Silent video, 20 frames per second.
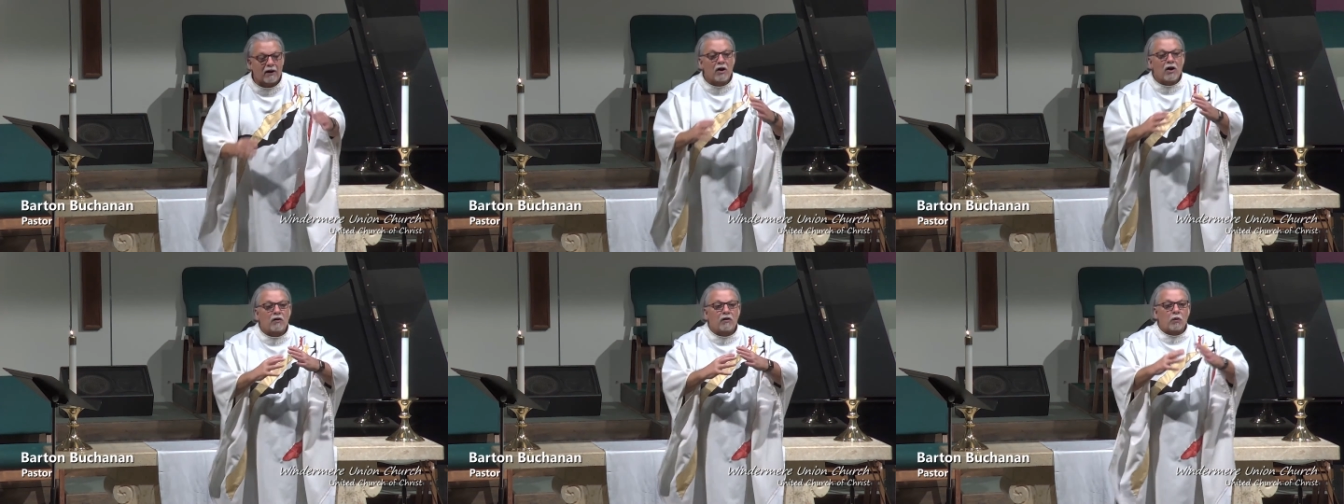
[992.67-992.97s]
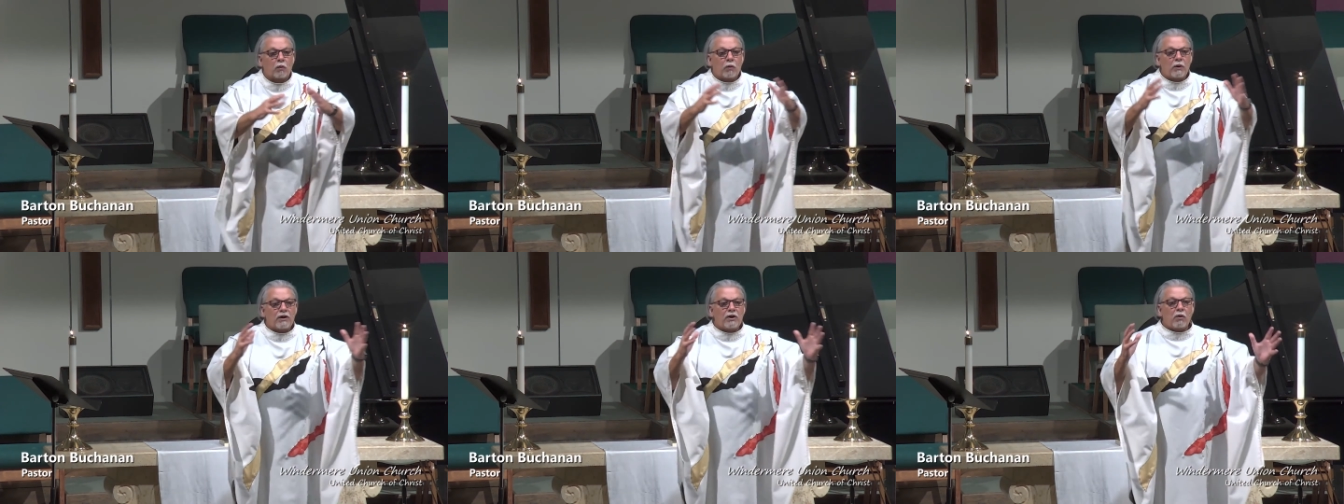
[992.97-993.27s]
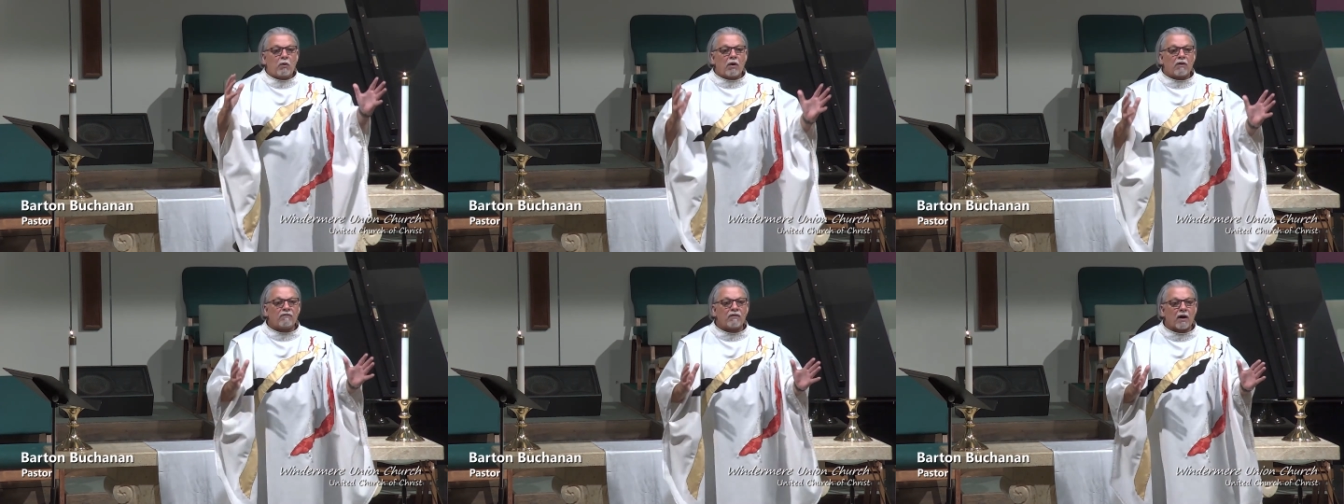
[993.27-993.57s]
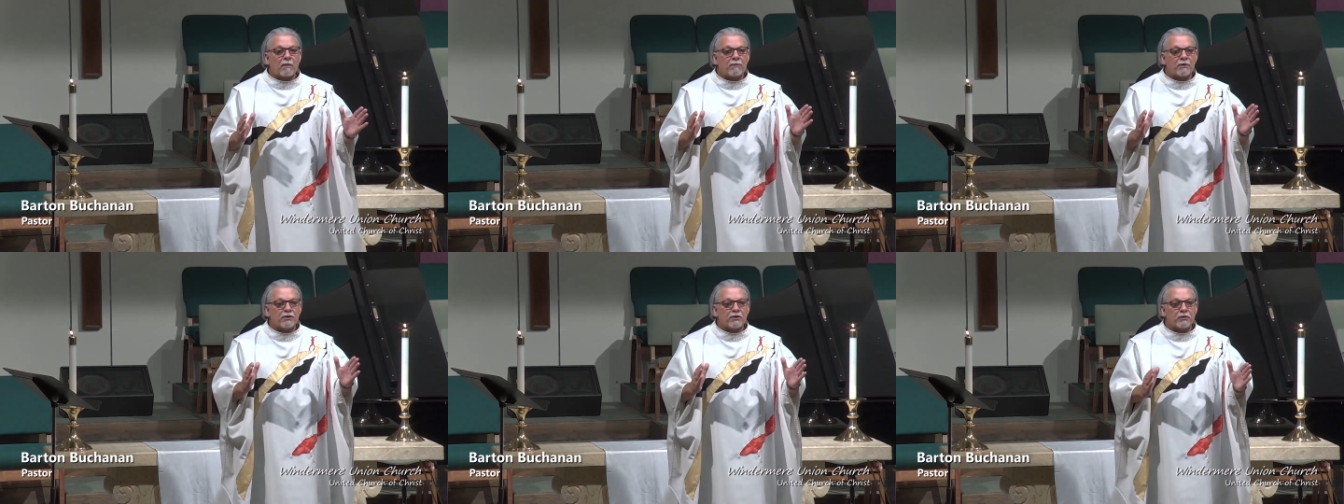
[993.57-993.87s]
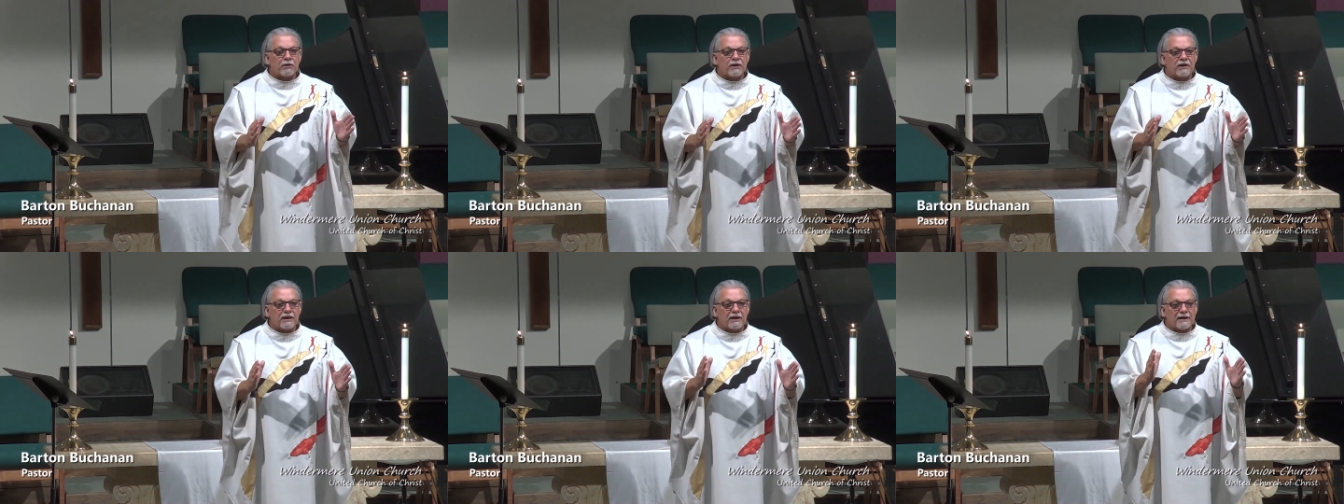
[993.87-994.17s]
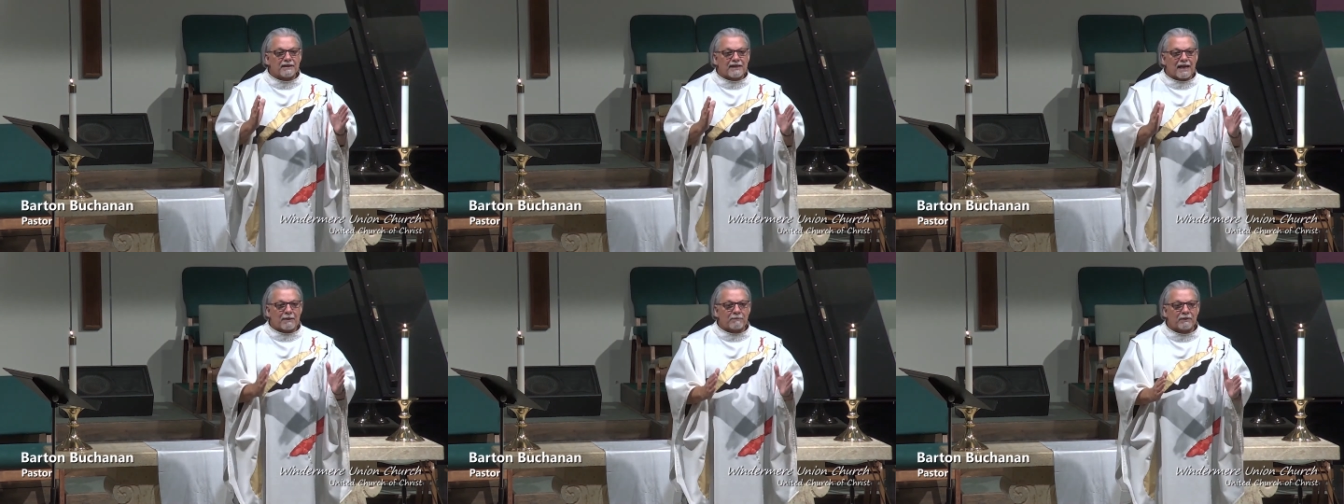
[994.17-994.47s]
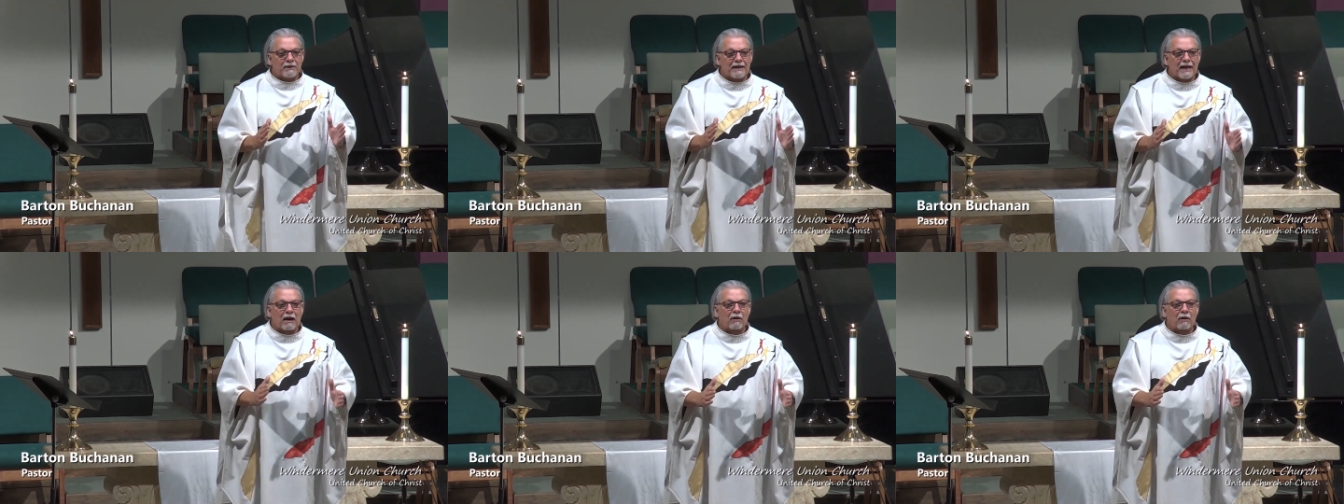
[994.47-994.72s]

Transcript: The window of opportunity has happened now.